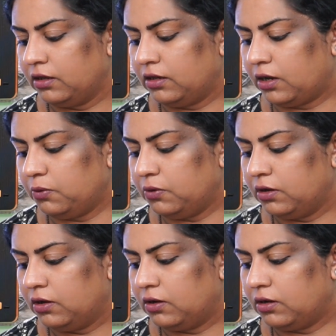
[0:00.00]
Now
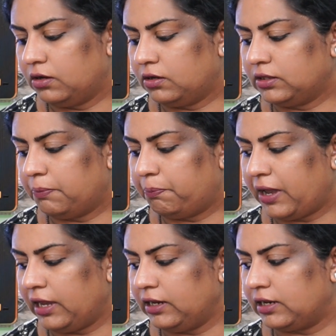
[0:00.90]
the
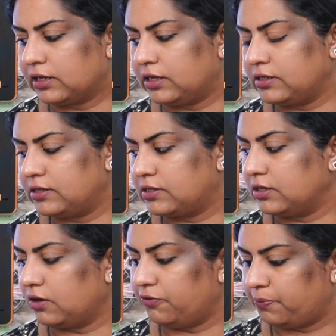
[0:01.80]
panel
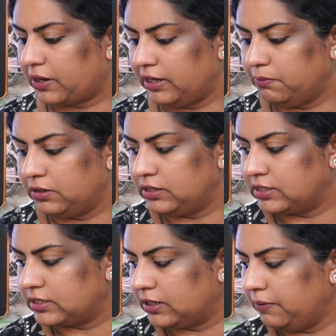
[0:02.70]
consisting of Prime
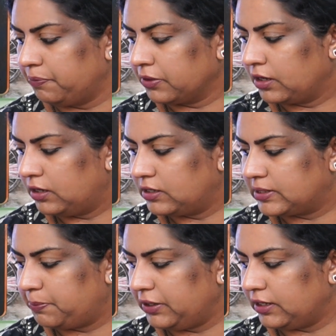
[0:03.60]
Minister, a
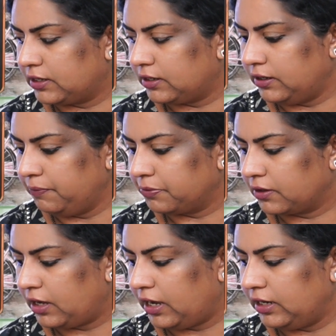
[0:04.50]
Speaker
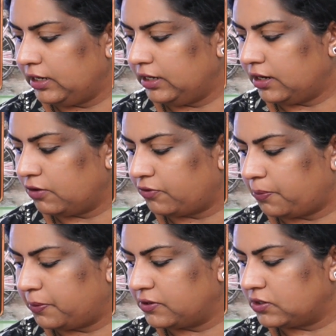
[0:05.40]
and Leader of
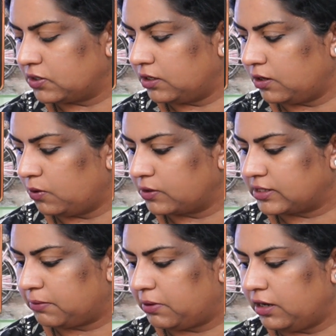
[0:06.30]
Opposition in Lok
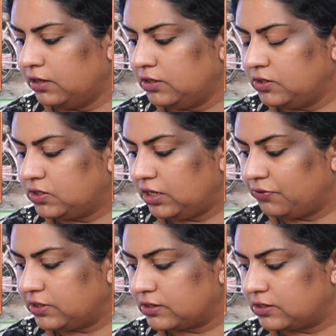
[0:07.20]
Sabha, Chief
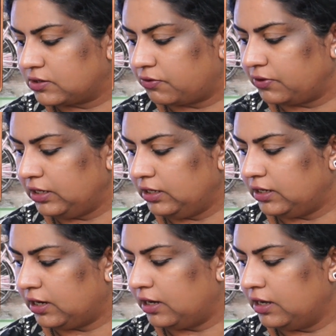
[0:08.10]
Justice of
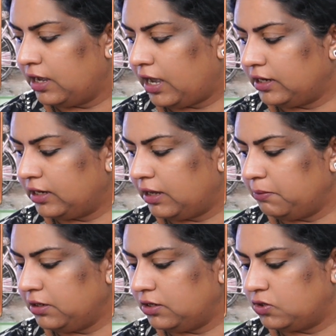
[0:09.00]
India and an
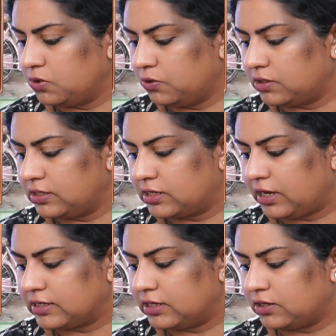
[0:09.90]
eminent jurist
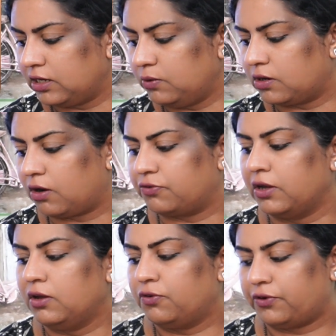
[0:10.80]
has a tenure of
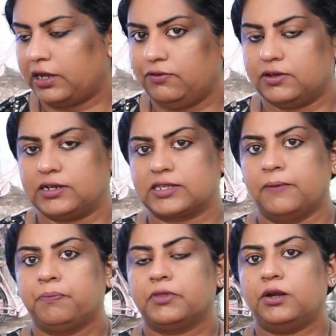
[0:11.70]
5 years.
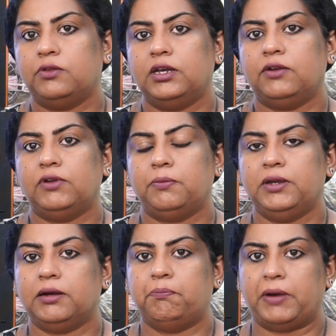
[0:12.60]
Now there will
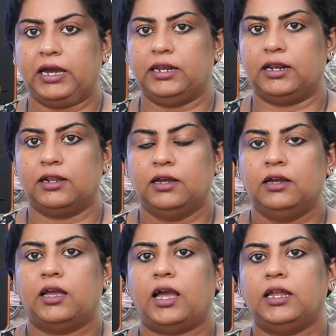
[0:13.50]
be a panel.
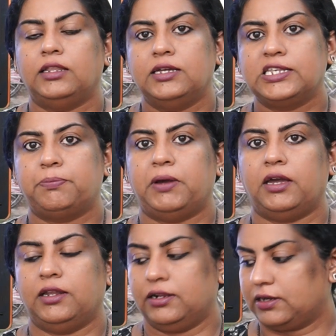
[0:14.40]
And this
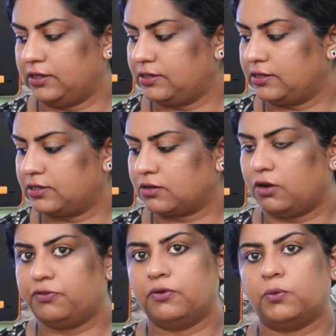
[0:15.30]
panel consists
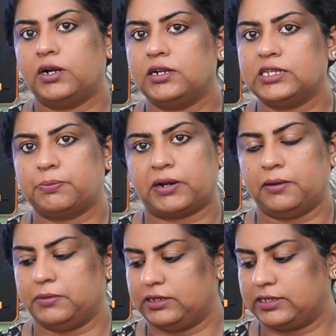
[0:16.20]
of, one is
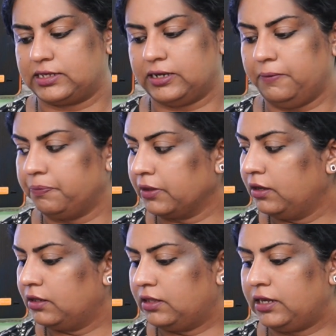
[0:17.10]
Prime Minister,
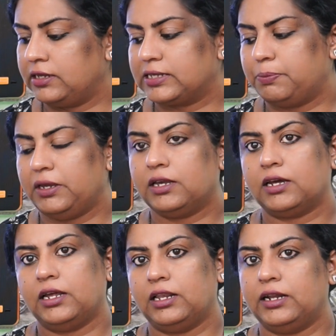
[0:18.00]
then Speaker
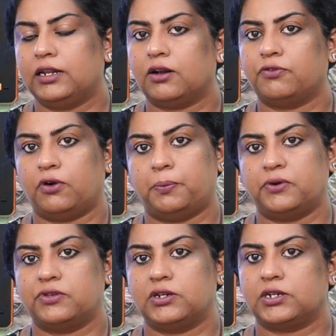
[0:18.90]
and Leader of
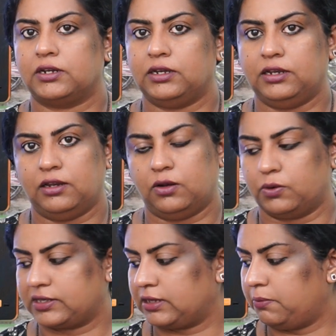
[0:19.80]
Opposition in
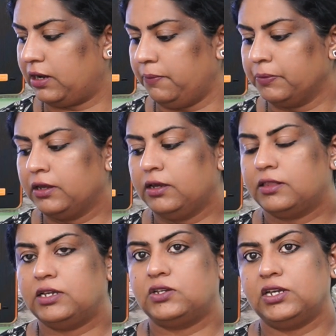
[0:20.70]
Lok Sabha,
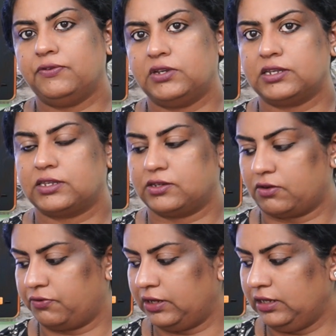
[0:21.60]
then Chief Justice
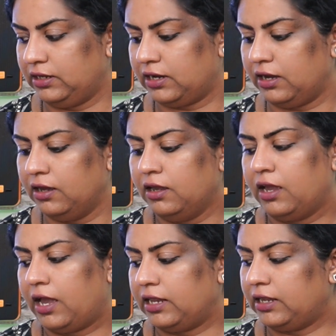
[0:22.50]
of India
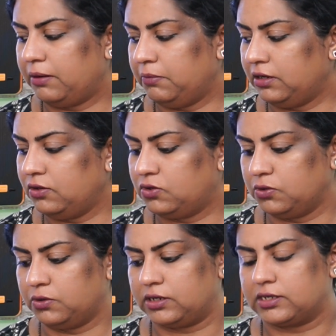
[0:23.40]
and eminent
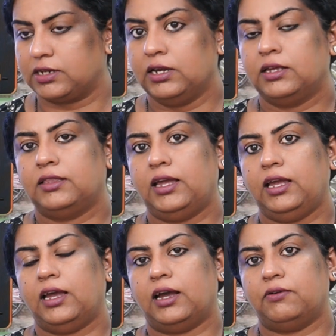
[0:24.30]
jurist.
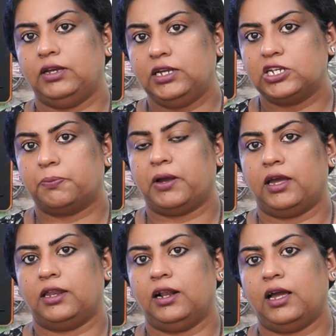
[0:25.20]
Each
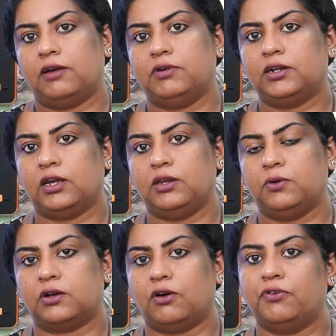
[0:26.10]
panel have a
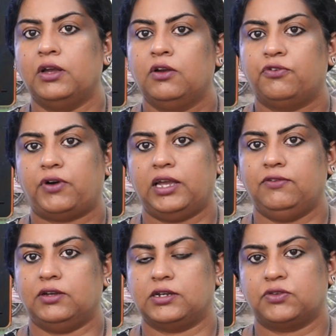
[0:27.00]
tenure of 5
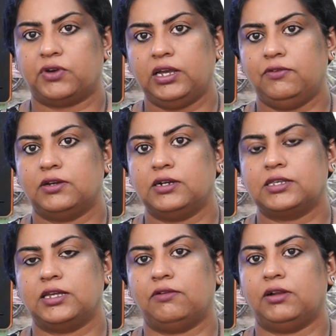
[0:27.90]
years. 5 years
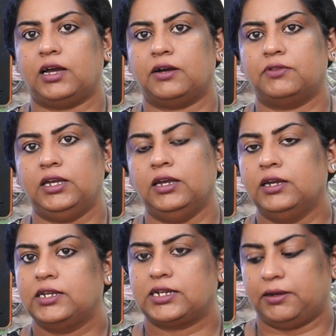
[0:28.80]
they will have the
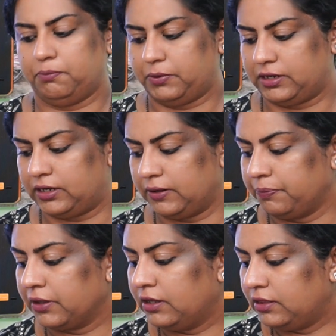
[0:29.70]
time period.
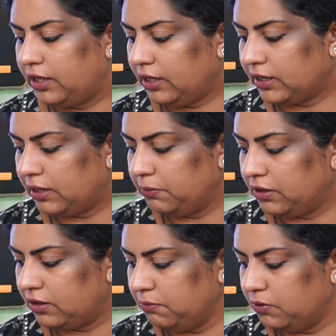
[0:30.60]
They can be
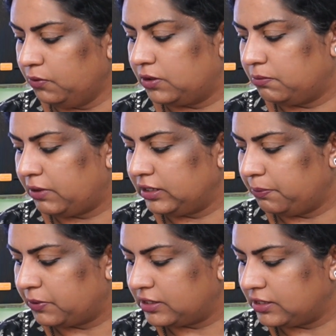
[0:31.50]
removed by the
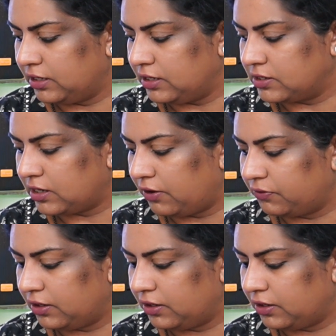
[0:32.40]
President after